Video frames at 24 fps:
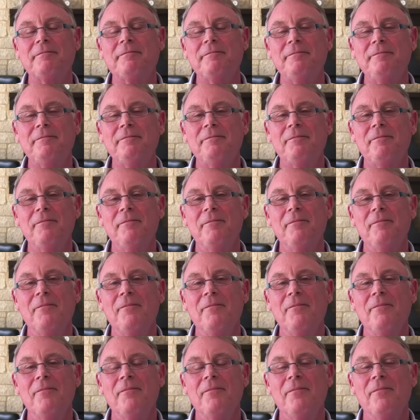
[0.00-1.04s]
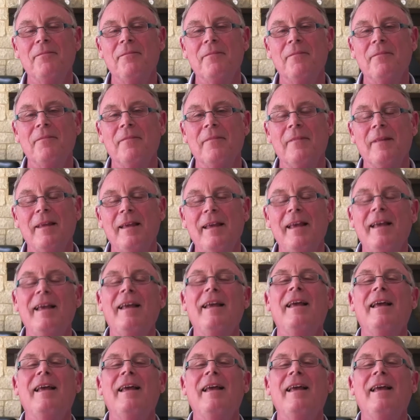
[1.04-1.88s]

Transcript: Nothing is said.